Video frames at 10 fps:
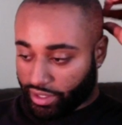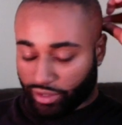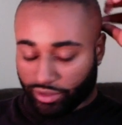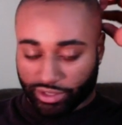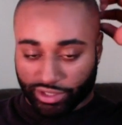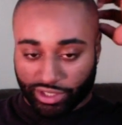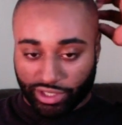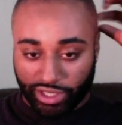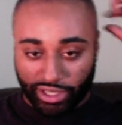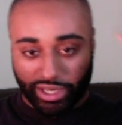It was just
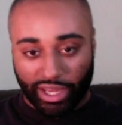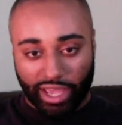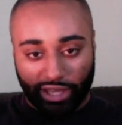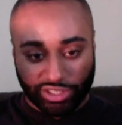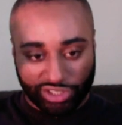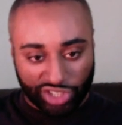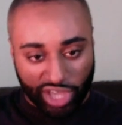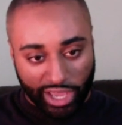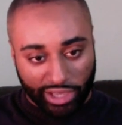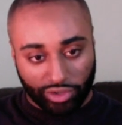clean, and it had these
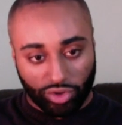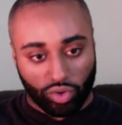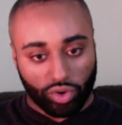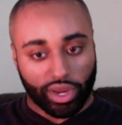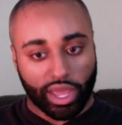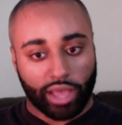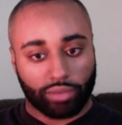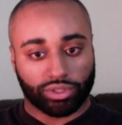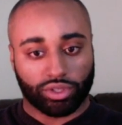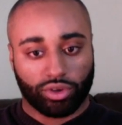giant
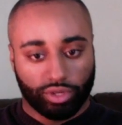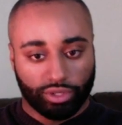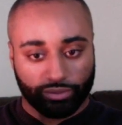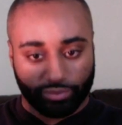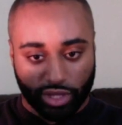doorknobs on it.